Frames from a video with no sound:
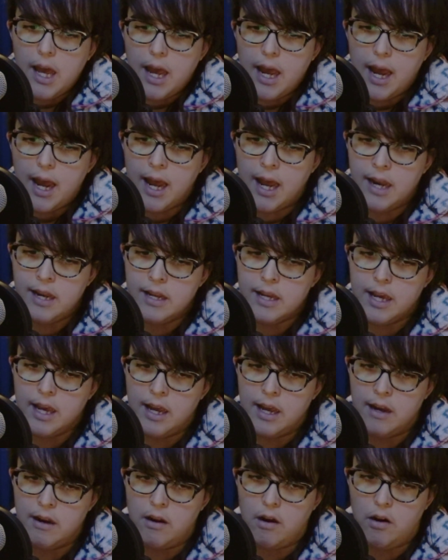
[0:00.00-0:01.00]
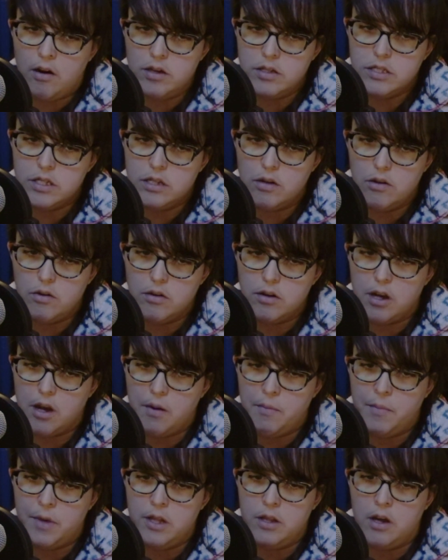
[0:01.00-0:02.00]
and can also
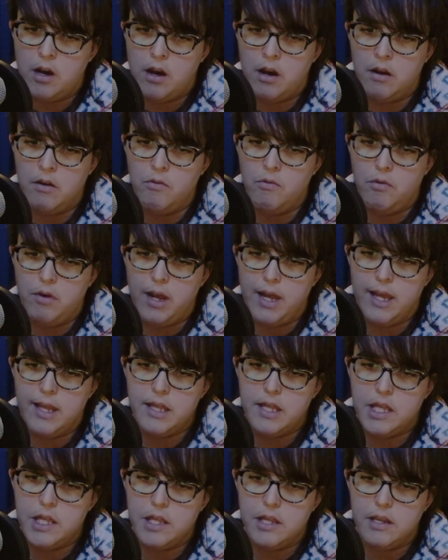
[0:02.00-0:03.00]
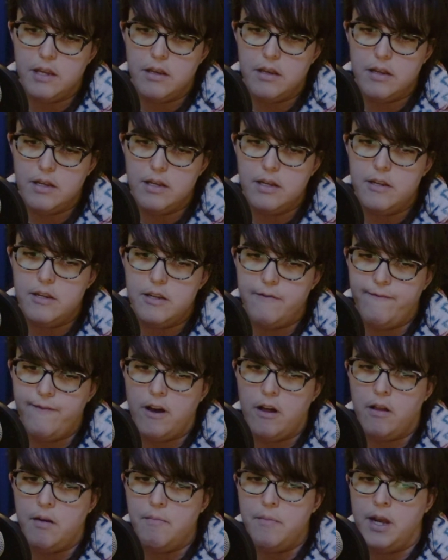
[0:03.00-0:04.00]
come along with
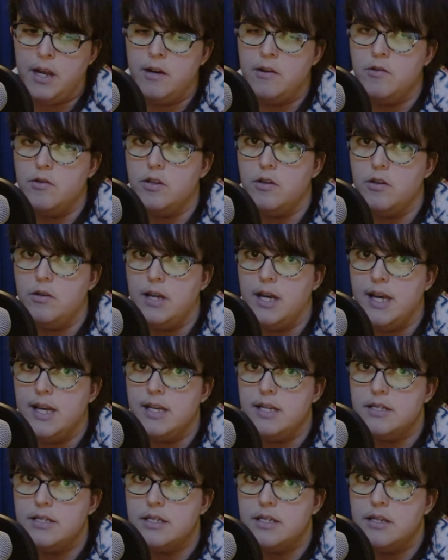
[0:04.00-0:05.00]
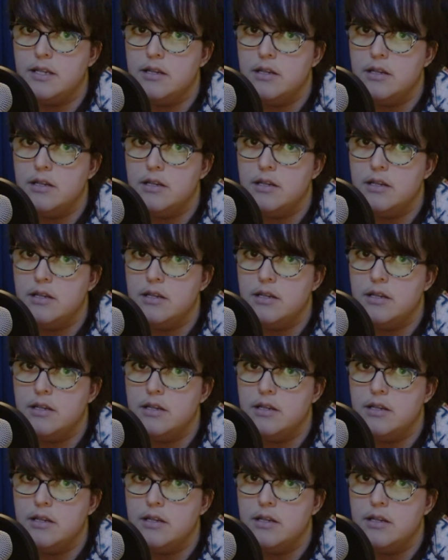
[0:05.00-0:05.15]
developmental delays.